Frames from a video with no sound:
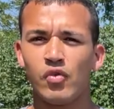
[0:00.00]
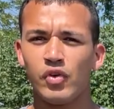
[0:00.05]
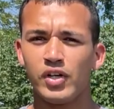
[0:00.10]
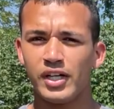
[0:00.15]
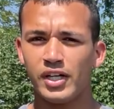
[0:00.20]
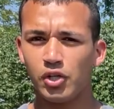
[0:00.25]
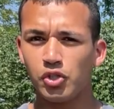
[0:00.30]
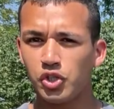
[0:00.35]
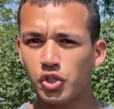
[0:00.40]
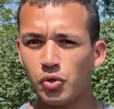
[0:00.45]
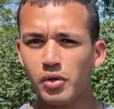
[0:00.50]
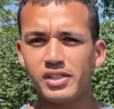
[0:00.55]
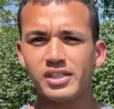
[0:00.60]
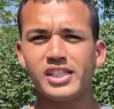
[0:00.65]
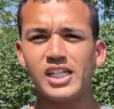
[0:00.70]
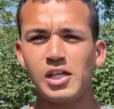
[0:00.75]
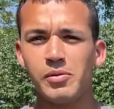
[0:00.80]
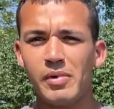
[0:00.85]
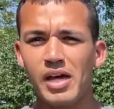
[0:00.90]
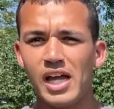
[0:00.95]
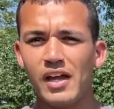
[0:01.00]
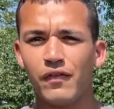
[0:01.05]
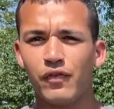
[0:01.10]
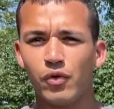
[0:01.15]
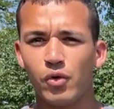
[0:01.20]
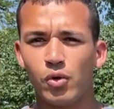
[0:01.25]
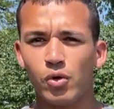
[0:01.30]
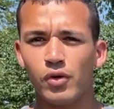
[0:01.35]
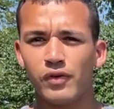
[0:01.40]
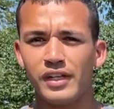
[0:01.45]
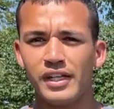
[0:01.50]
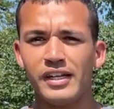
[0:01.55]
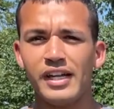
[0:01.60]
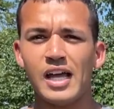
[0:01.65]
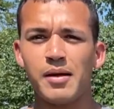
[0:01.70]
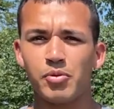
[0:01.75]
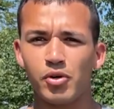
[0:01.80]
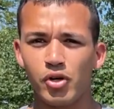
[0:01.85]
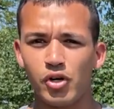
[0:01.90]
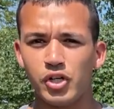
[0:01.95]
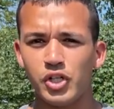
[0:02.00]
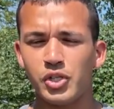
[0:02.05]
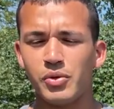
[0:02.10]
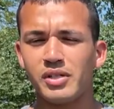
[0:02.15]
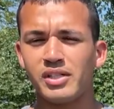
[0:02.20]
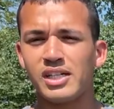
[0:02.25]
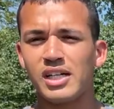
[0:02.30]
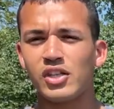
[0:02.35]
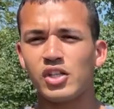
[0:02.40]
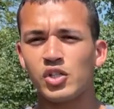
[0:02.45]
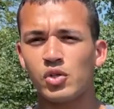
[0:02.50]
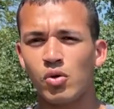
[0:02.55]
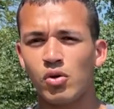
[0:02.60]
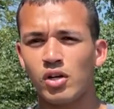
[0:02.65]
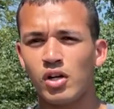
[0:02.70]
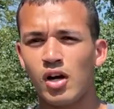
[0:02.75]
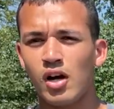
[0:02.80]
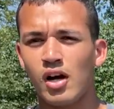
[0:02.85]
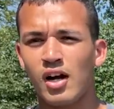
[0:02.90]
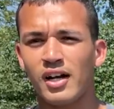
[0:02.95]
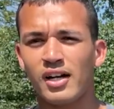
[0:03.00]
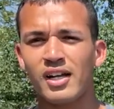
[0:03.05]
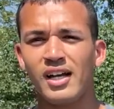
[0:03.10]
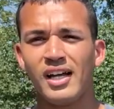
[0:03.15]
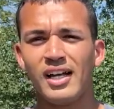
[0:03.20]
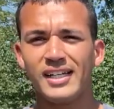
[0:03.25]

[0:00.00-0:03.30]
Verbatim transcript: You do a CMA for the neighborhood you intend to door knock,